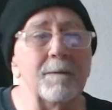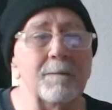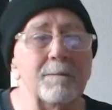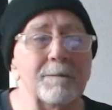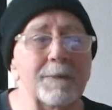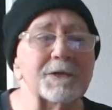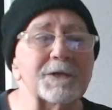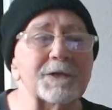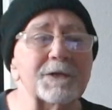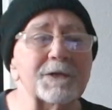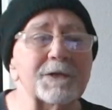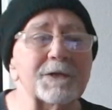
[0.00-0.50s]

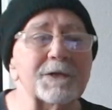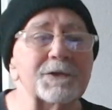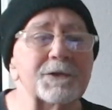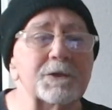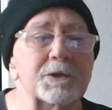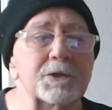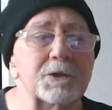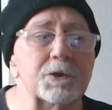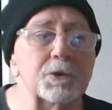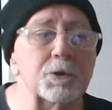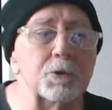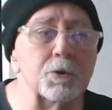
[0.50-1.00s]
But it's
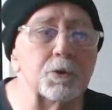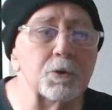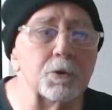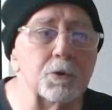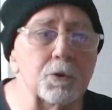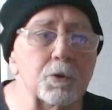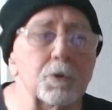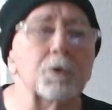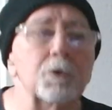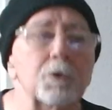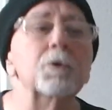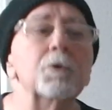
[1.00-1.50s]

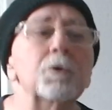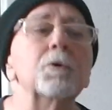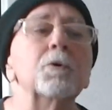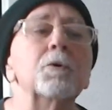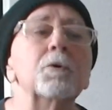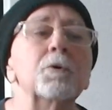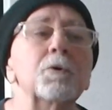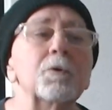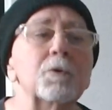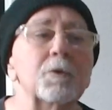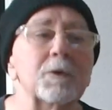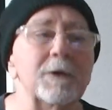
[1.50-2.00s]

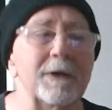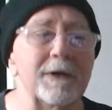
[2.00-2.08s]
2.